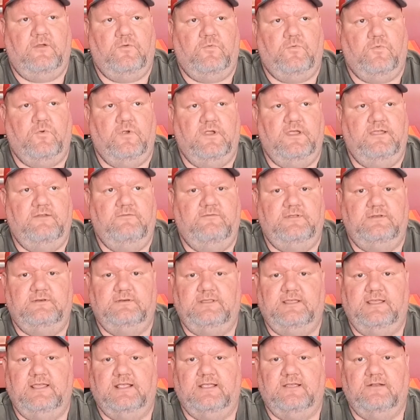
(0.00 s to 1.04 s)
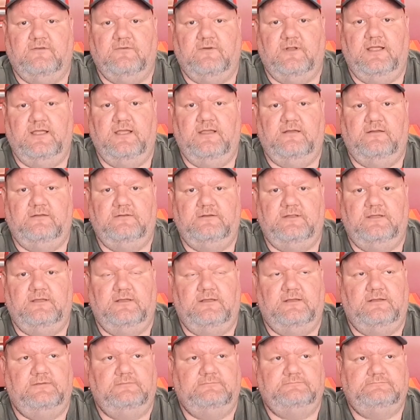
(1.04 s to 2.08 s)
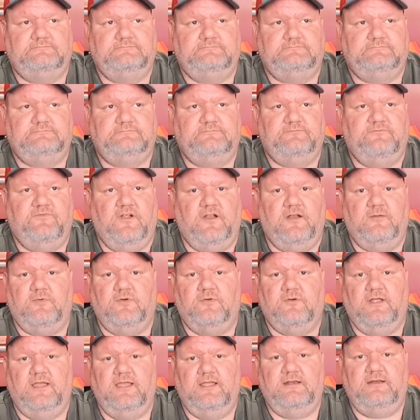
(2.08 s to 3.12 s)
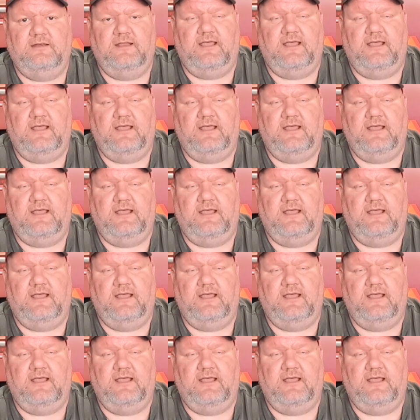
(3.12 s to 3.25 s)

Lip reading: We're even kicking around variable rate